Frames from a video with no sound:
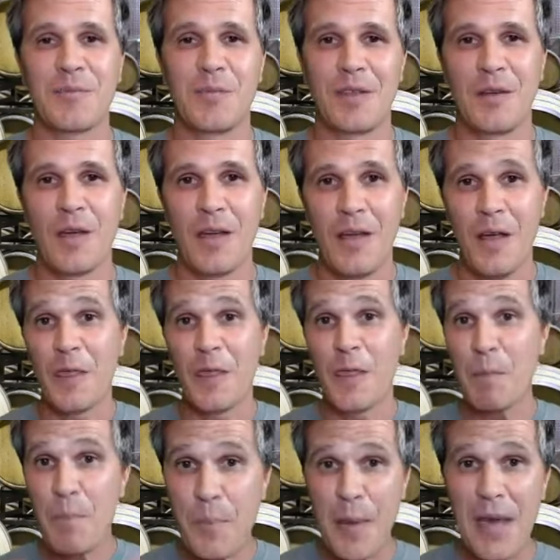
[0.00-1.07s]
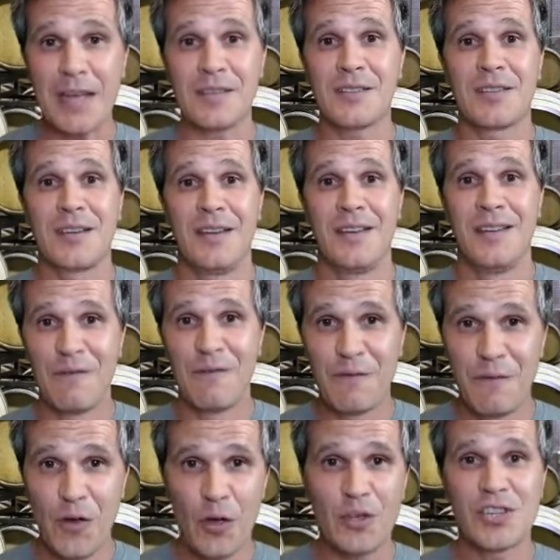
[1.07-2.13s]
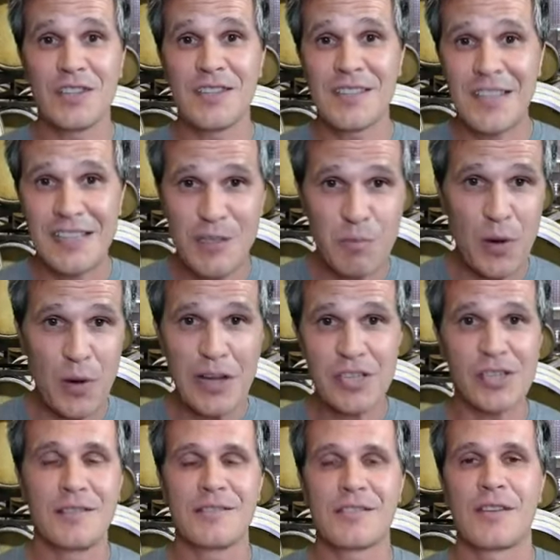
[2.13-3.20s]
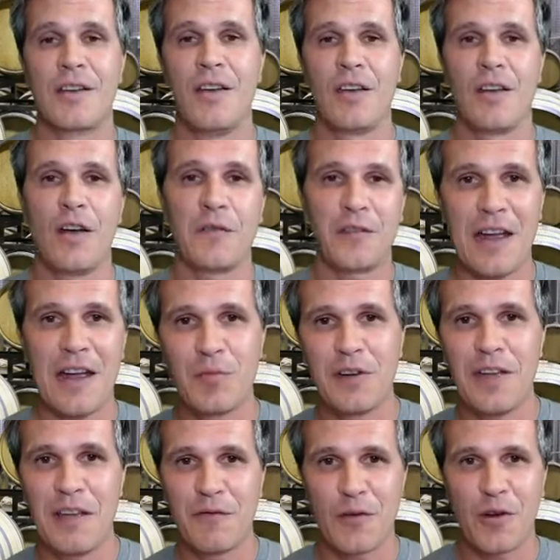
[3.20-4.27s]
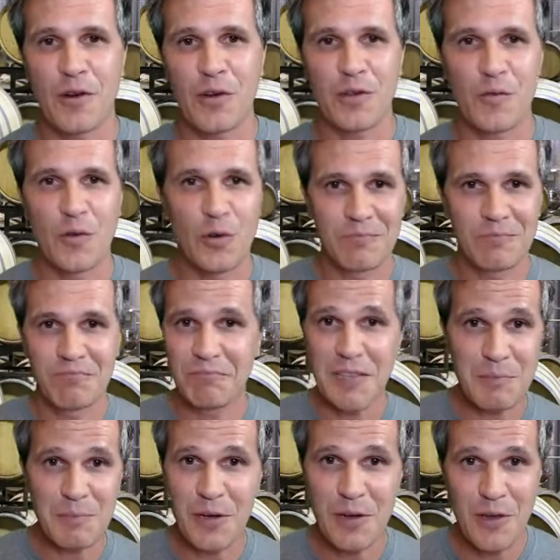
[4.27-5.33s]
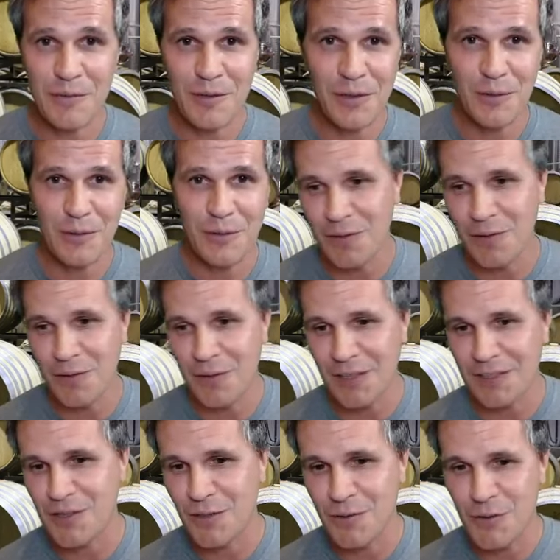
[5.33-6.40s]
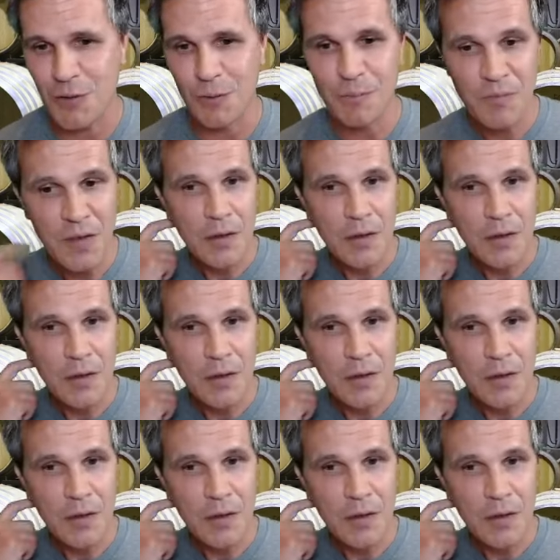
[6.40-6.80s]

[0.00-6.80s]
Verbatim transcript: the, the best versions, expressions of Cabernet Franc in the world. Let me know if you if you think so too.